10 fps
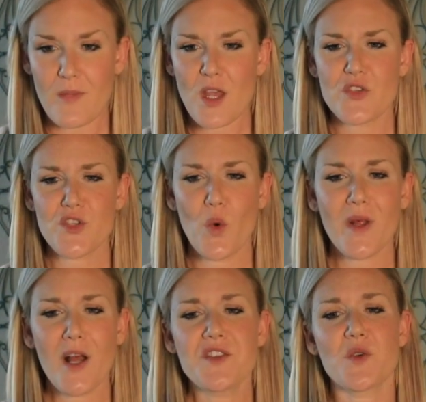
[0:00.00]
So
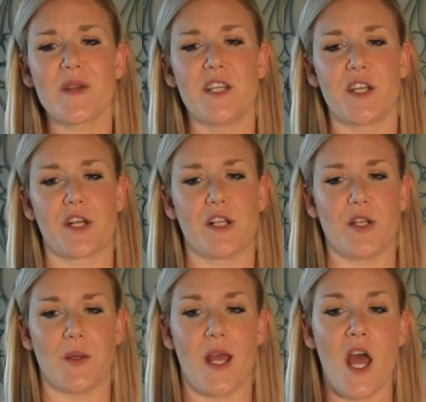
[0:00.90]
what else are we going to
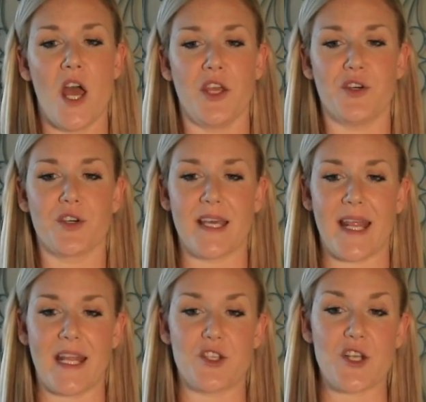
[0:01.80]
include? You'll get
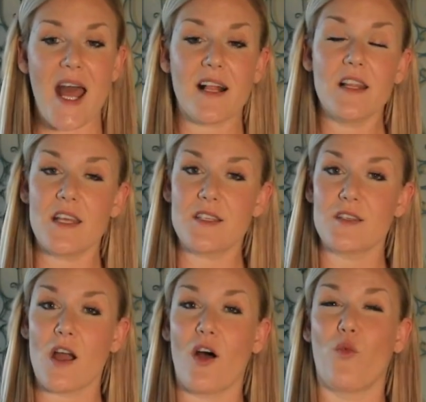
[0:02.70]
a
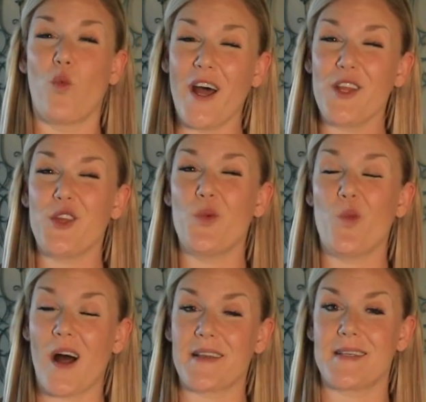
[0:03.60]
checklist of what you
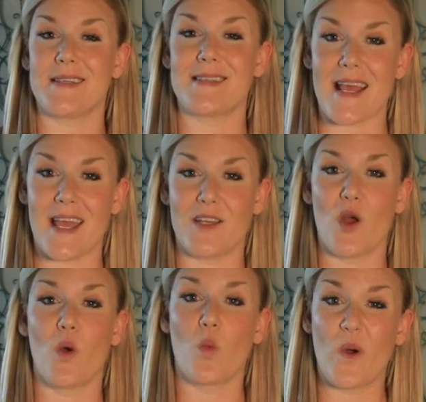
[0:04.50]
want to send
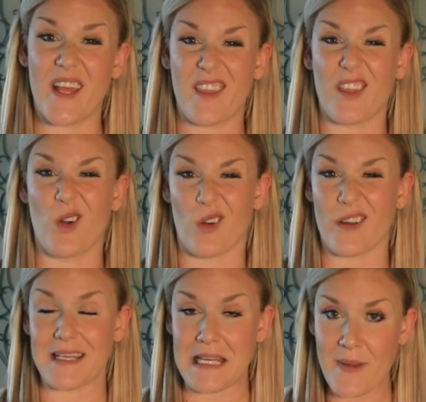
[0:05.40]
with your
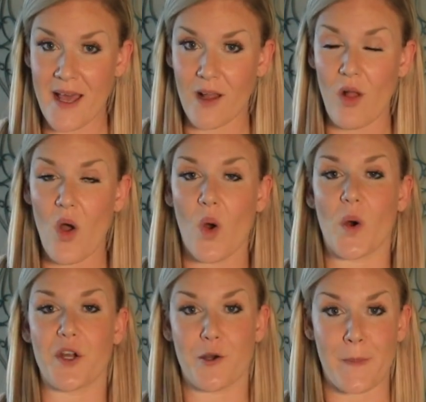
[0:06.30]
email
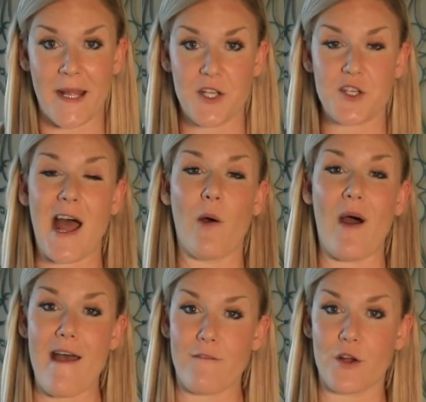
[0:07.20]
or your pitch,
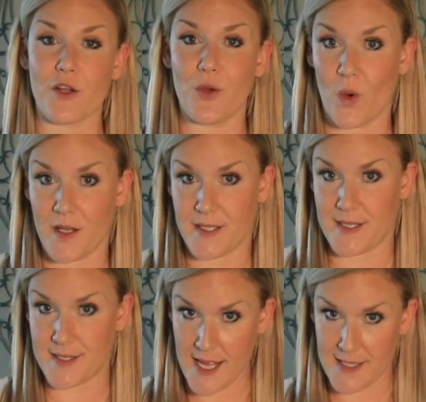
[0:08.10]
however you want to
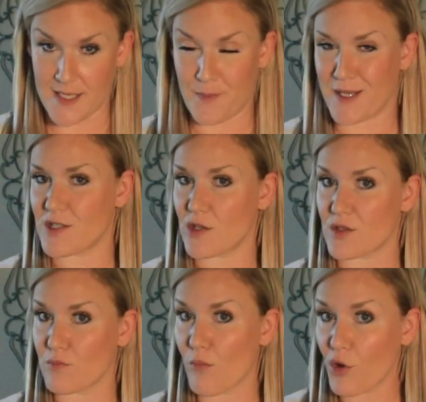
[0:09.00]
send it, because
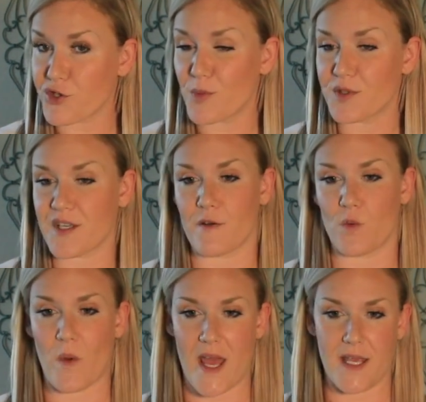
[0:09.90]
there's multiple
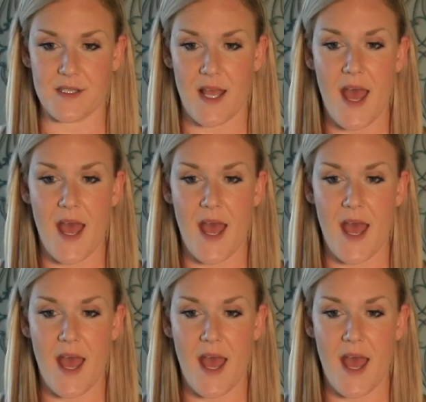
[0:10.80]
different ways.